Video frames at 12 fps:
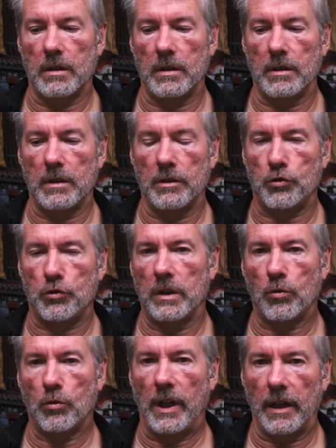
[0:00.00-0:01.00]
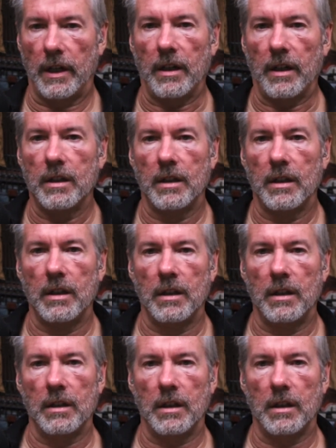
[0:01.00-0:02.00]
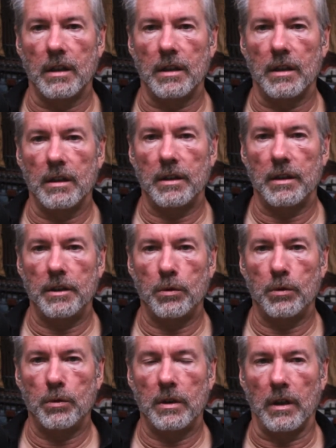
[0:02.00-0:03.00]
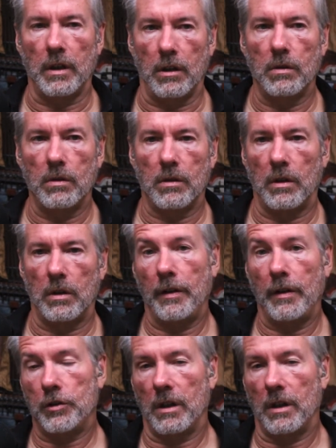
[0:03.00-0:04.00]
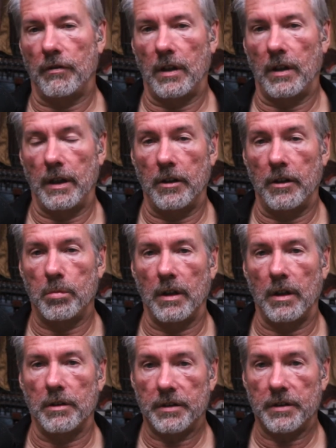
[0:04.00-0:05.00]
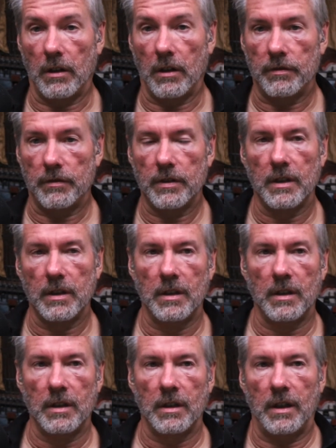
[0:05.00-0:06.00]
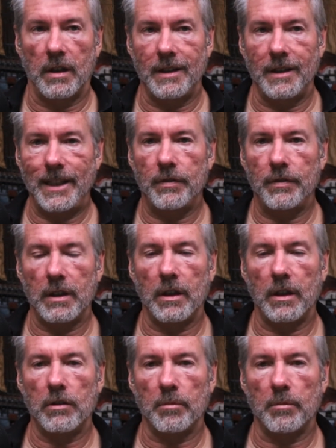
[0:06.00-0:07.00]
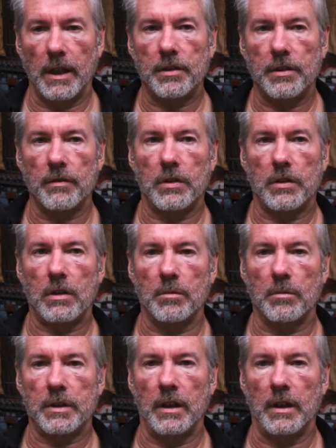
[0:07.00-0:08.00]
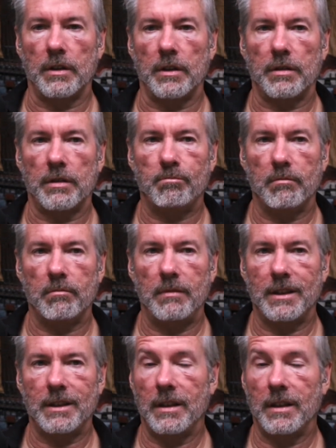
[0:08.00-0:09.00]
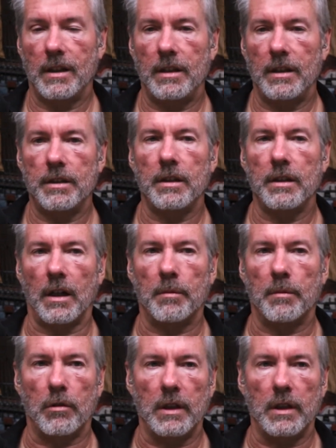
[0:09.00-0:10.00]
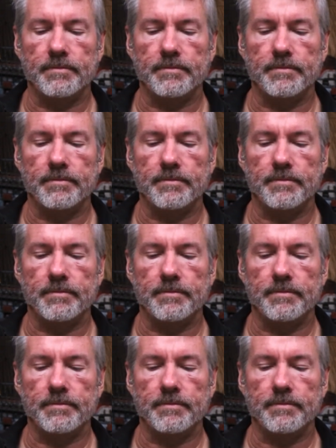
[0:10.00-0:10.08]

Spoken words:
drill rig, you would know. Or if you ever try to fly an airplane yourself, even under the best of circumstance, it's not easy to operate.